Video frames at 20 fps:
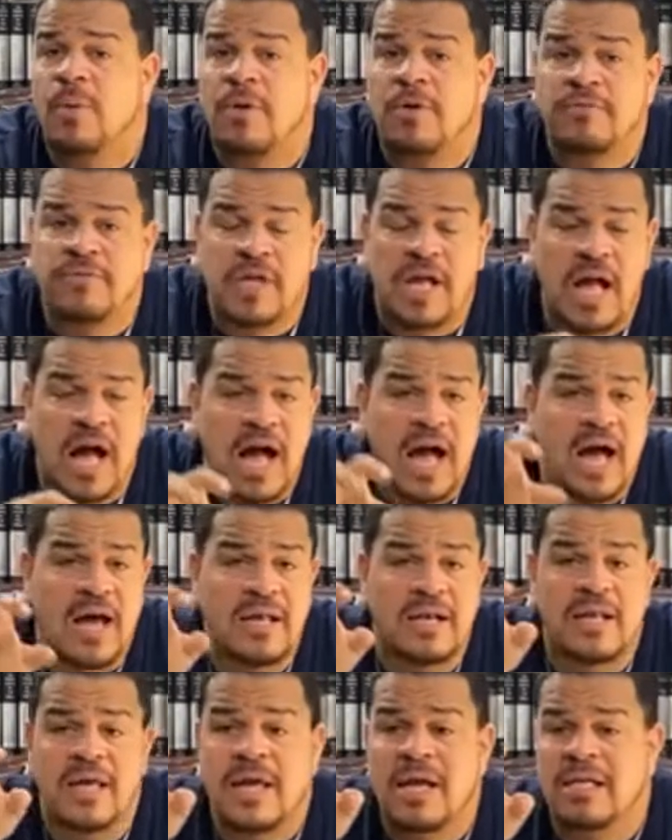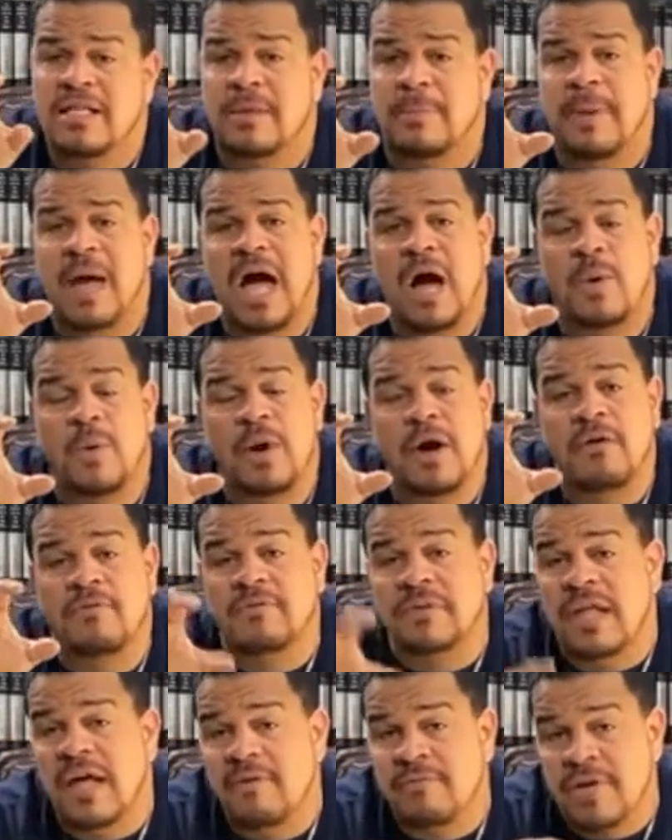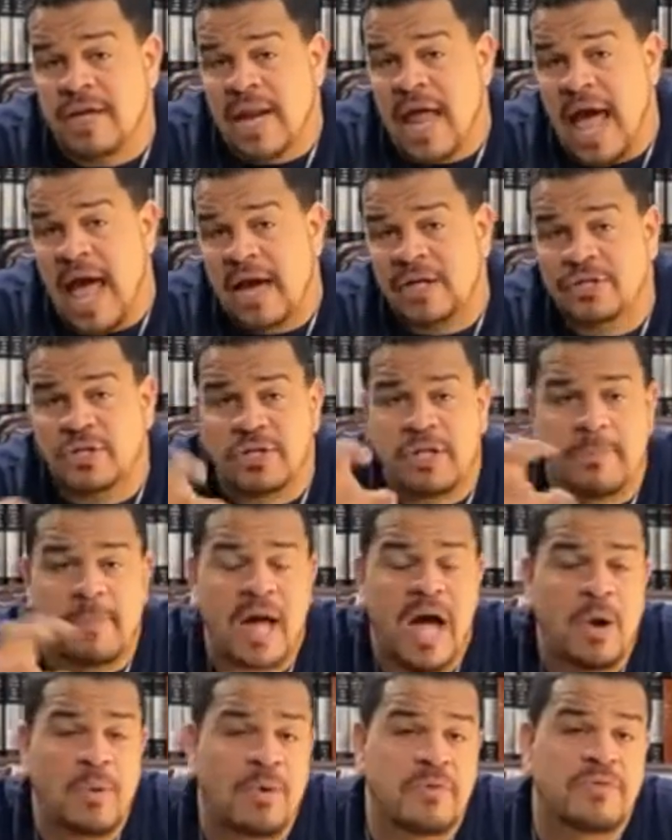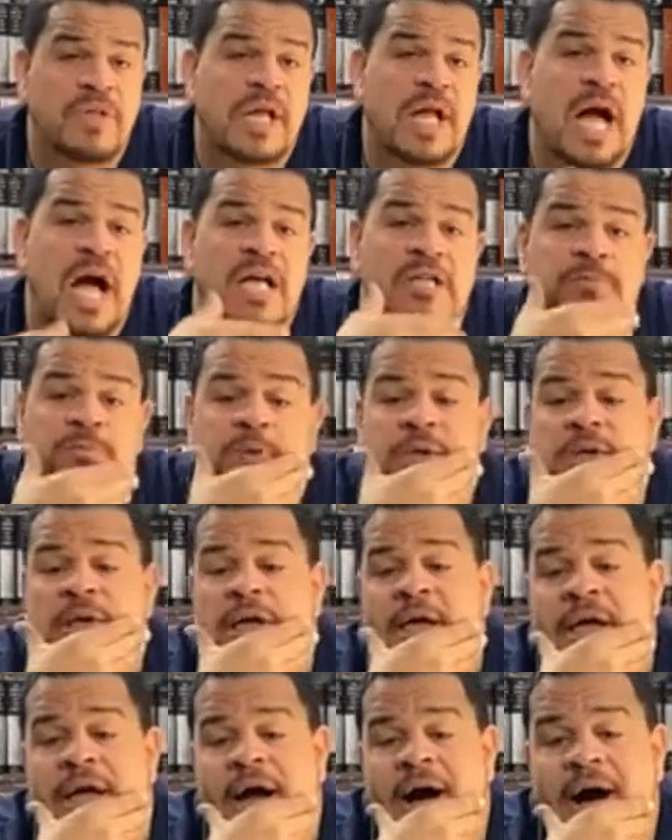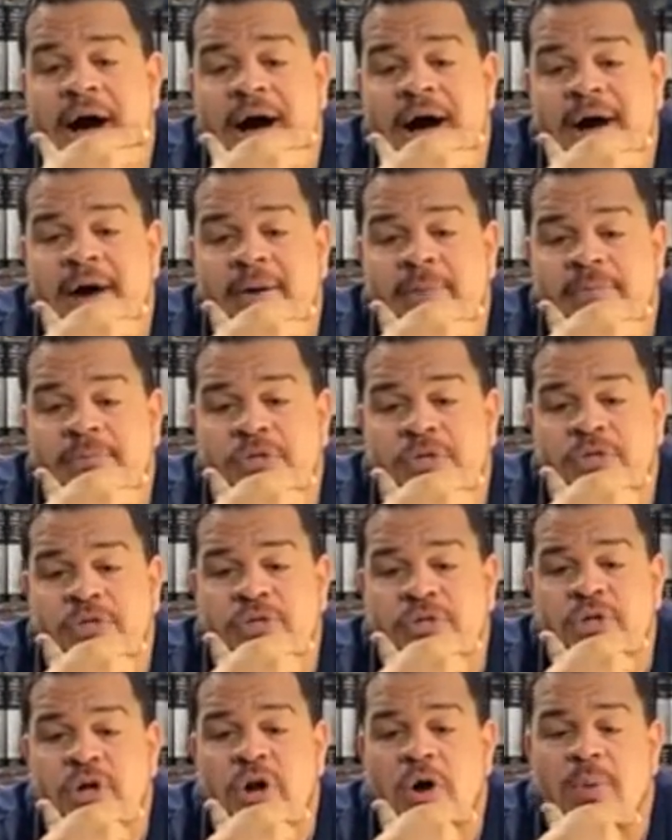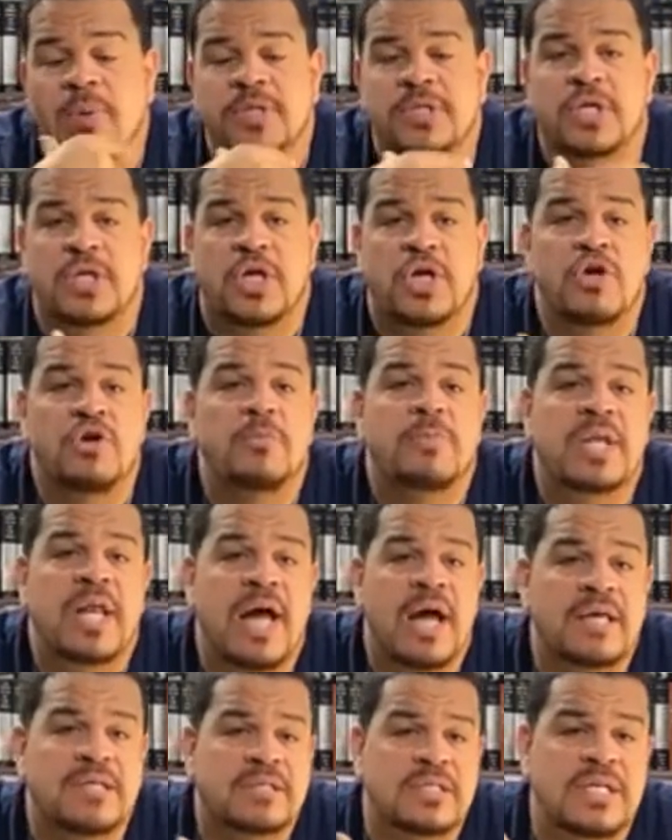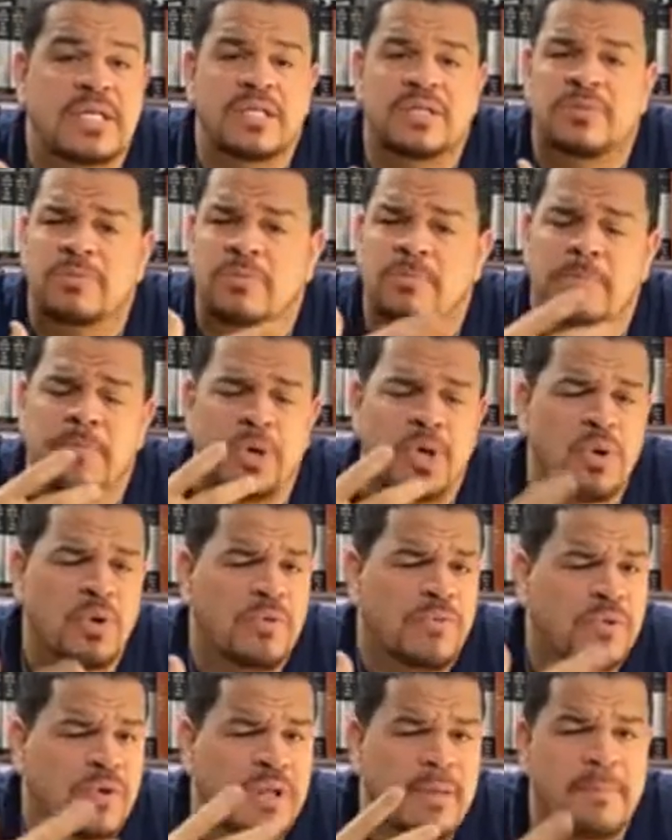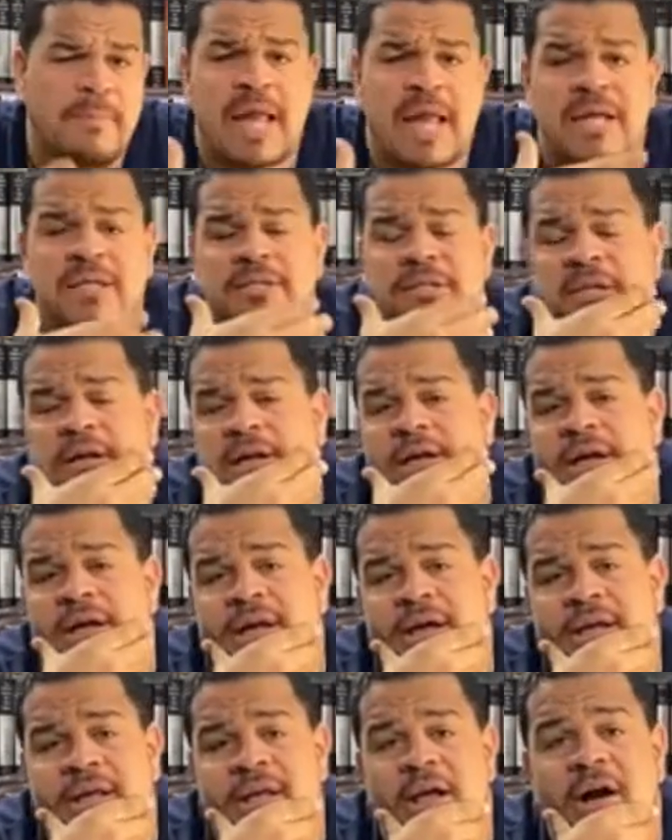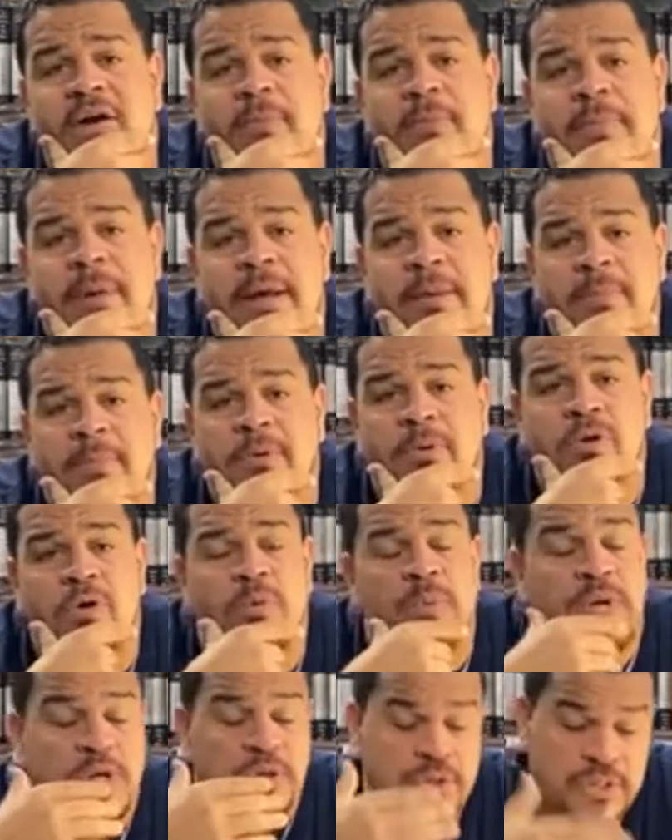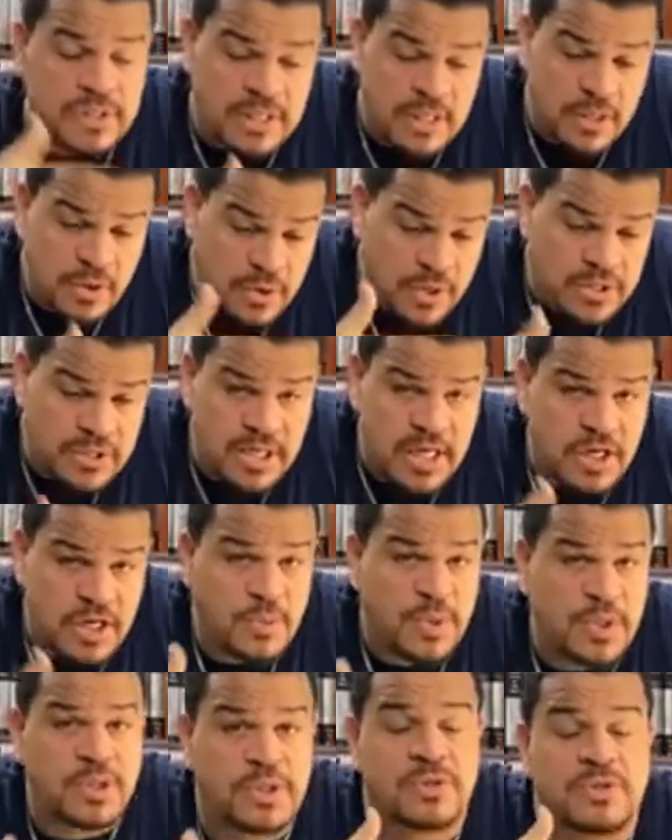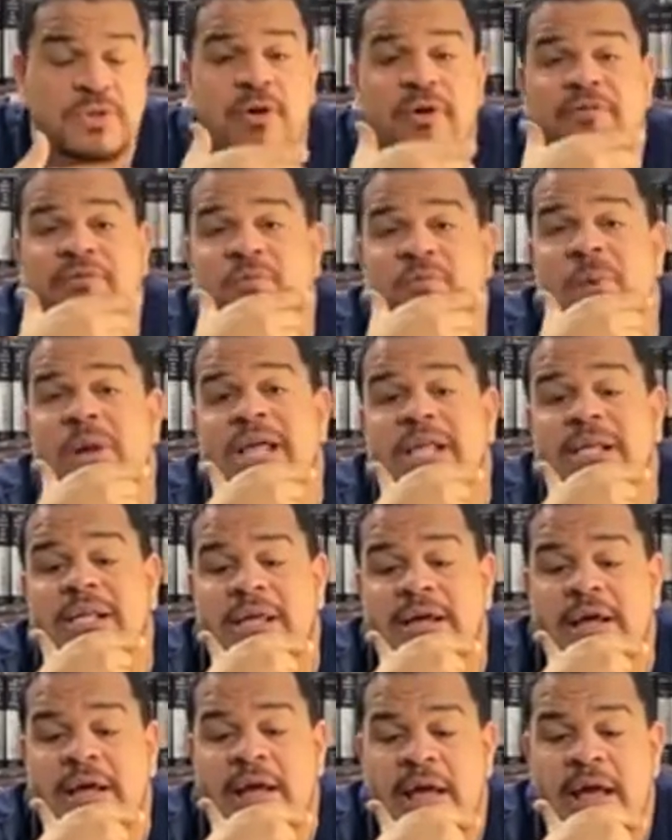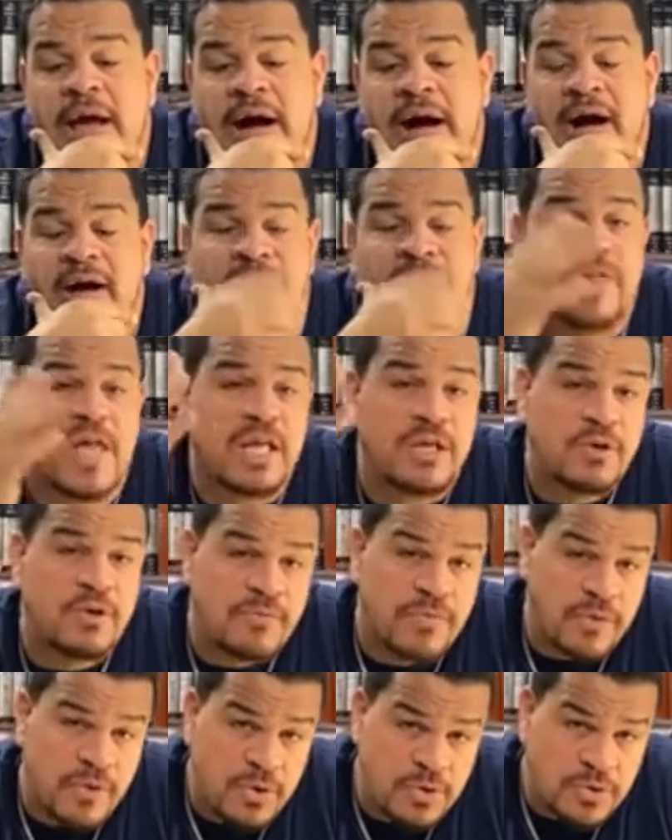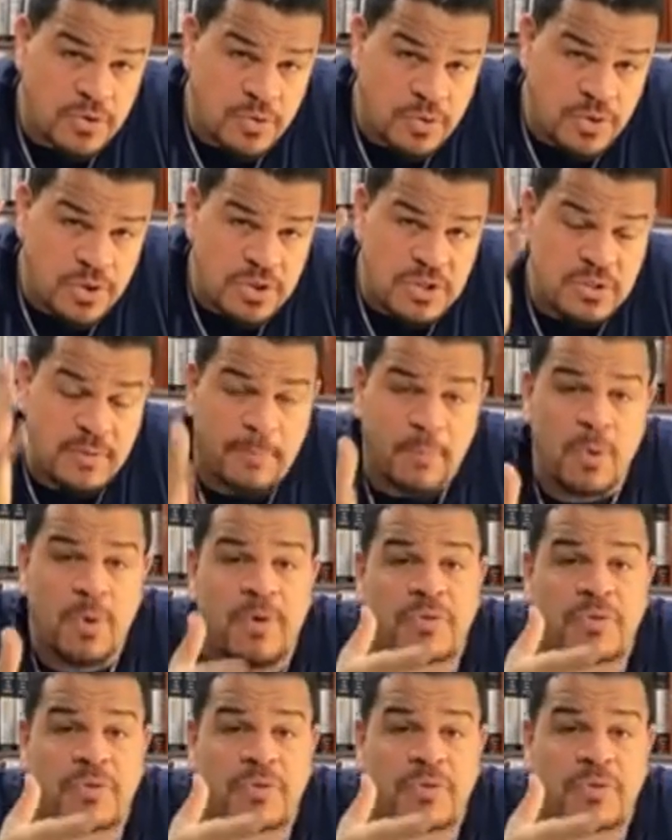power of God, the power of love in action, the power of the gospel, to show and to humanize these beautiful, amazing young people who we are still continuing to serve weekly. Thank you for those who just